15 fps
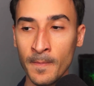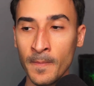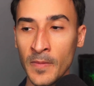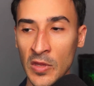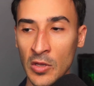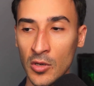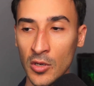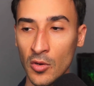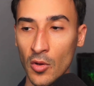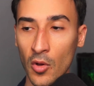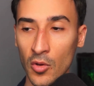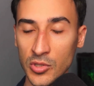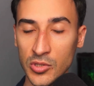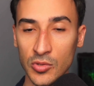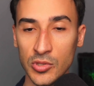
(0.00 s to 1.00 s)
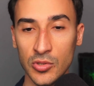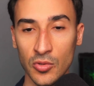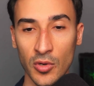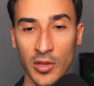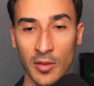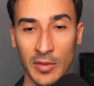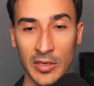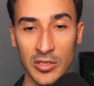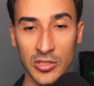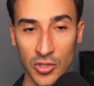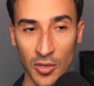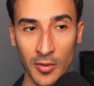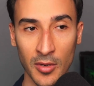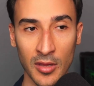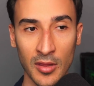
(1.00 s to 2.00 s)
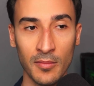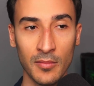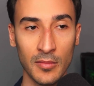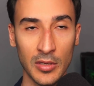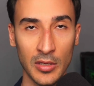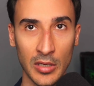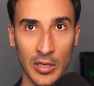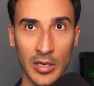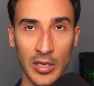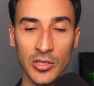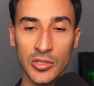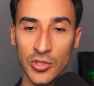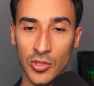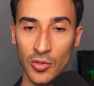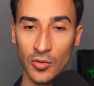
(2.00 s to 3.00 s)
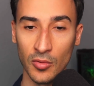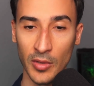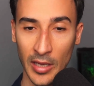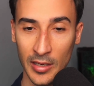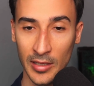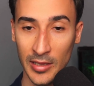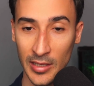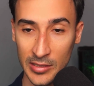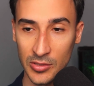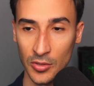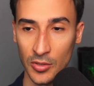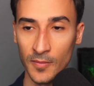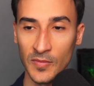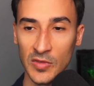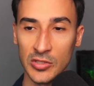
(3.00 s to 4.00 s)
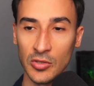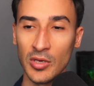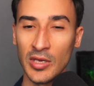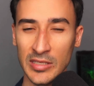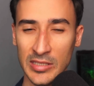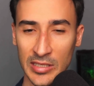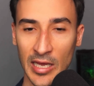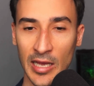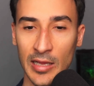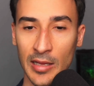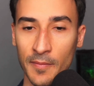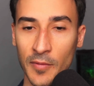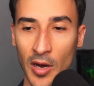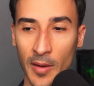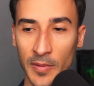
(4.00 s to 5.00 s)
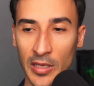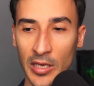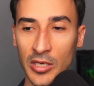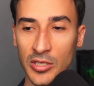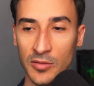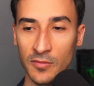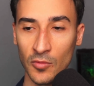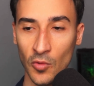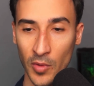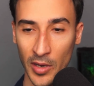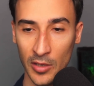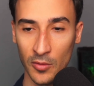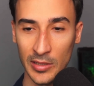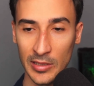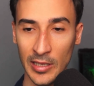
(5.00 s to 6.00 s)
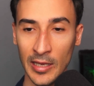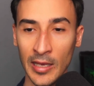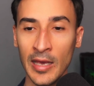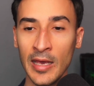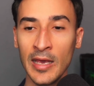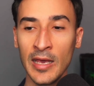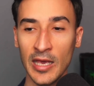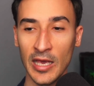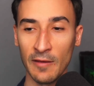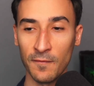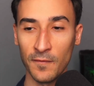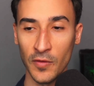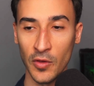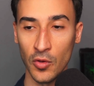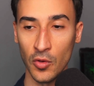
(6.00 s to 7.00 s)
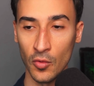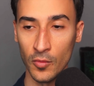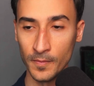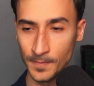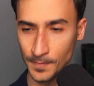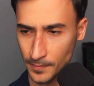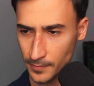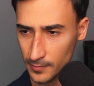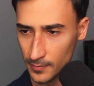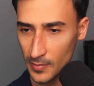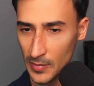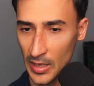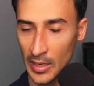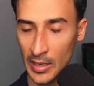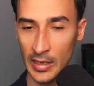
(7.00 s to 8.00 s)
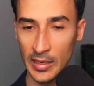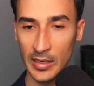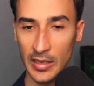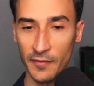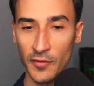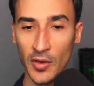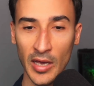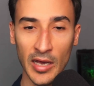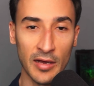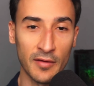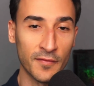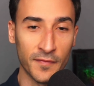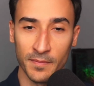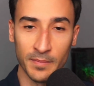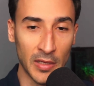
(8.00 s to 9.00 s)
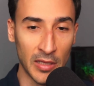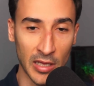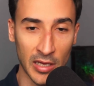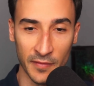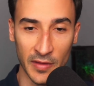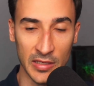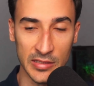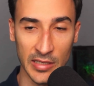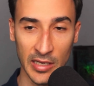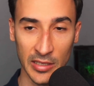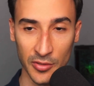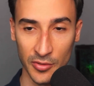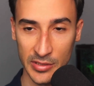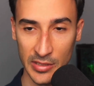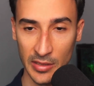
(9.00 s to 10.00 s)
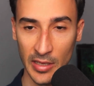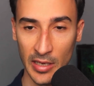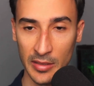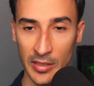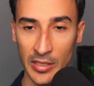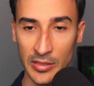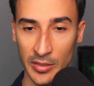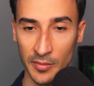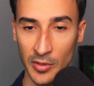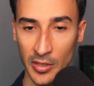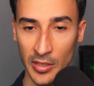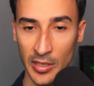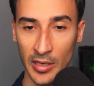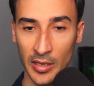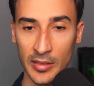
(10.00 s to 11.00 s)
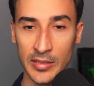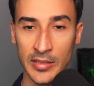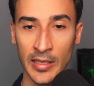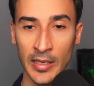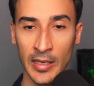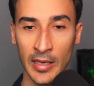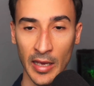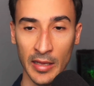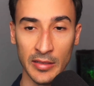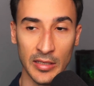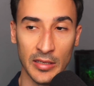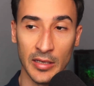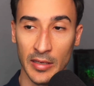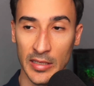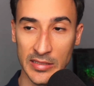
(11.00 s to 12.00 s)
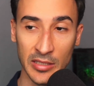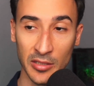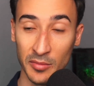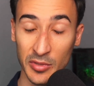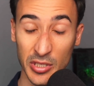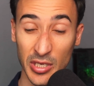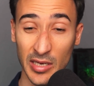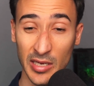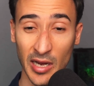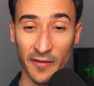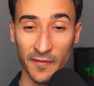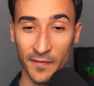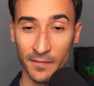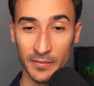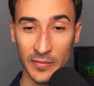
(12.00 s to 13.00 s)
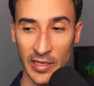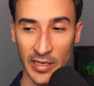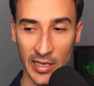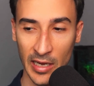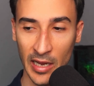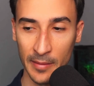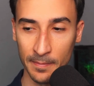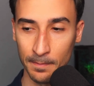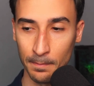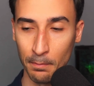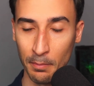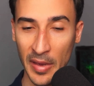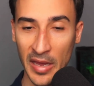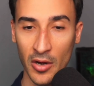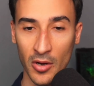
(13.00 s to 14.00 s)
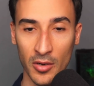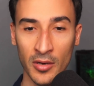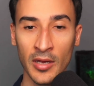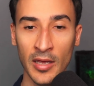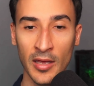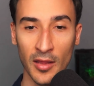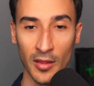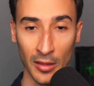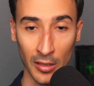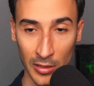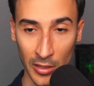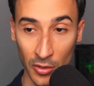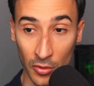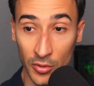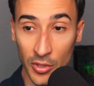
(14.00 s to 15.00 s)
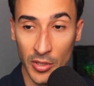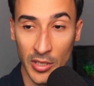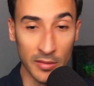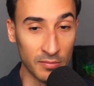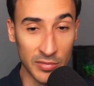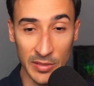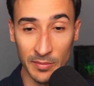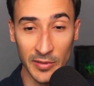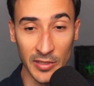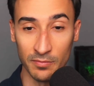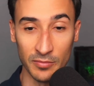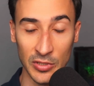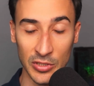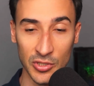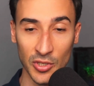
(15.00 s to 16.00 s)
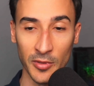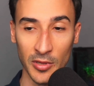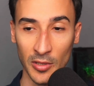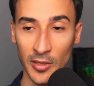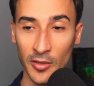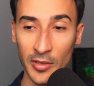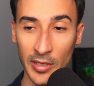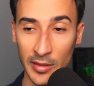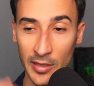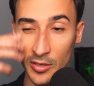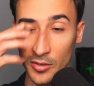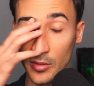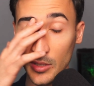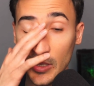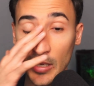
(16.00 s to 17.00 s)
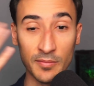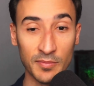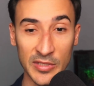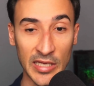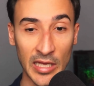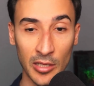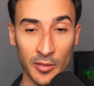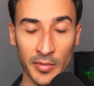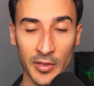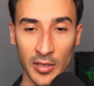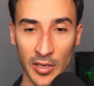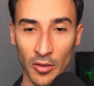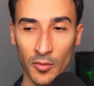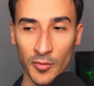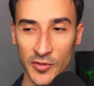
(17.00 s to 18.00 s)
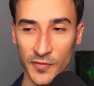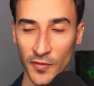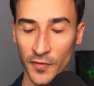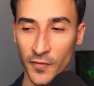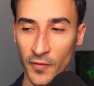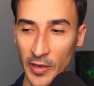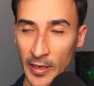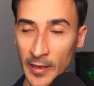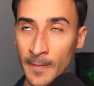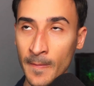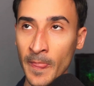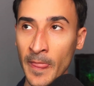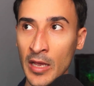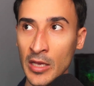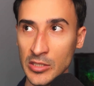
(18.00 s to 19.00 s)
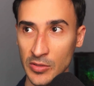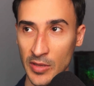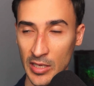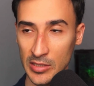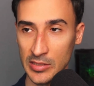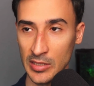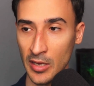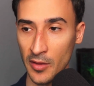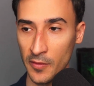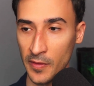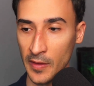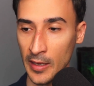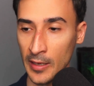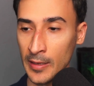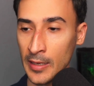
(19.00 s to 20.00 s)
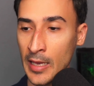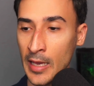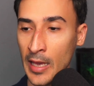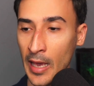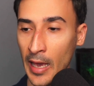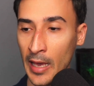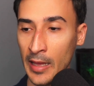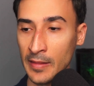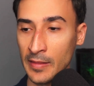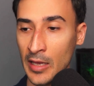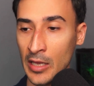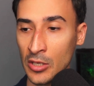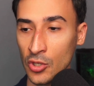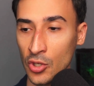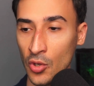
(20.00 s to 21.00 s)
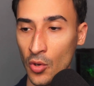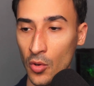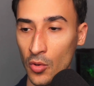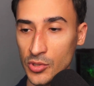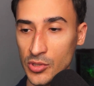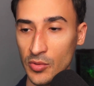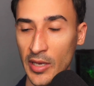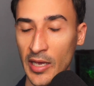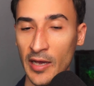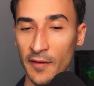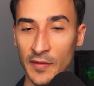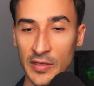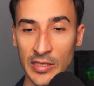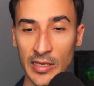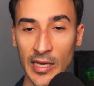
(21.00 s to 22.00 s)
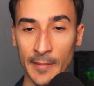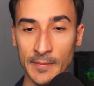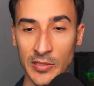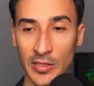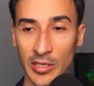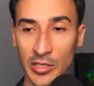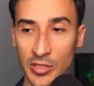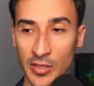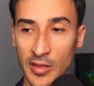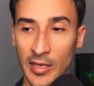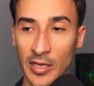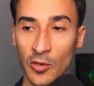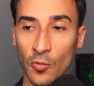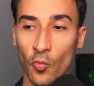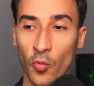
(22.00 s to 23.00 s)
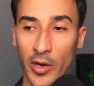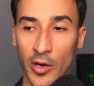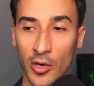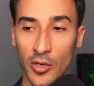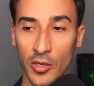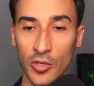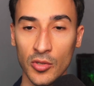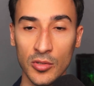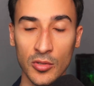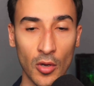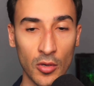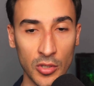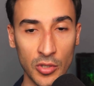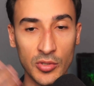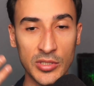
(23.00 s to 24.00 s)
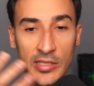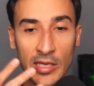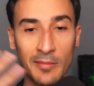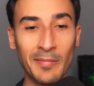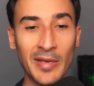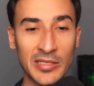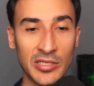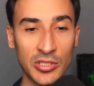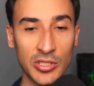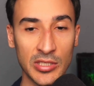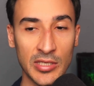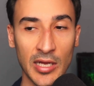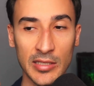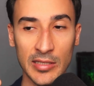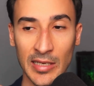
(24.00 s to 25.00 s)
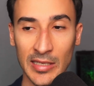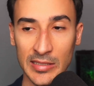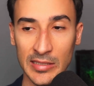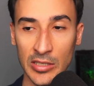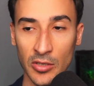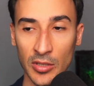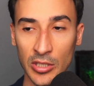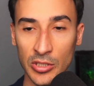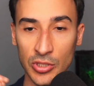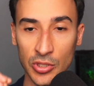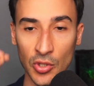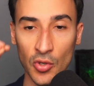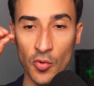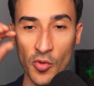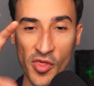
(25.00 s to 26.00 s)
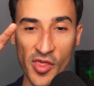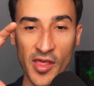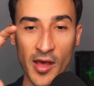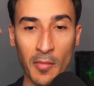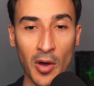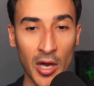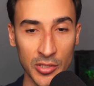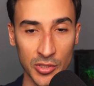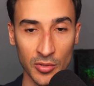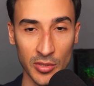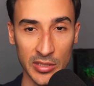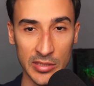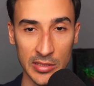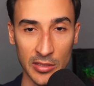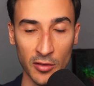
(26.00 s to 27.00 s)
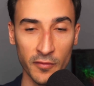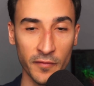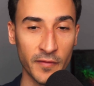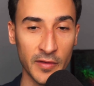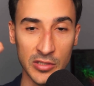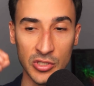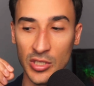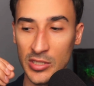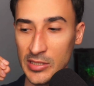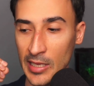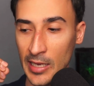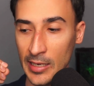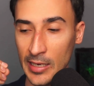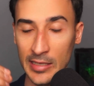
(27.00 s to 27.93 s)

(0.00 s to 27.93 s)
You can also store them and distribute them into a cluster, so you can scale up your application quite quickly if you have a lot of these actors and they need to communicate, and a single machine cannot bear the load. You can simply distribute the load, and then you get scalability almost for free. So that's another thing. And then you also have this encapsulation thing where you send messages not necessarily to the module itself. It's just like